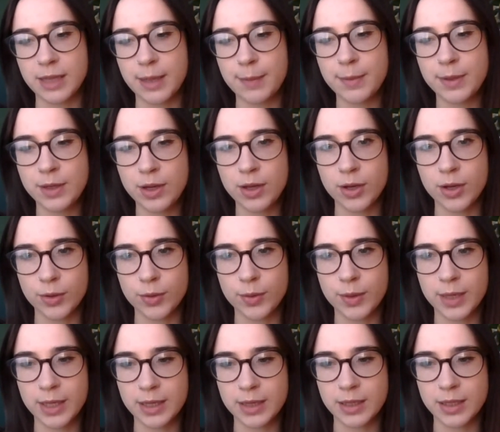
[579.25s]
Let me know
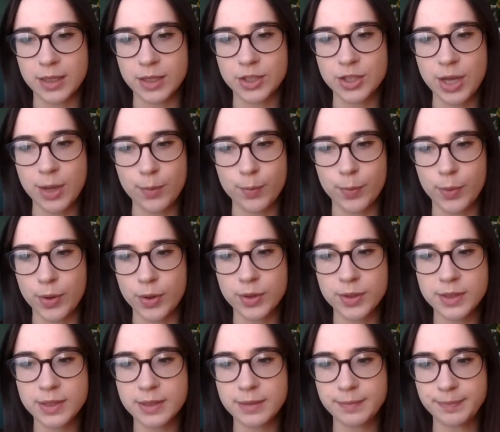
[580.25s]
in the chat
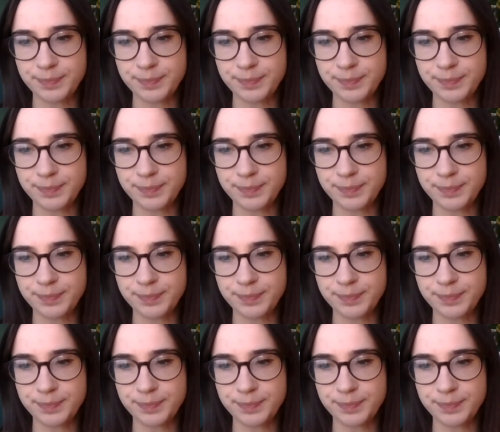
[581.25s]
box.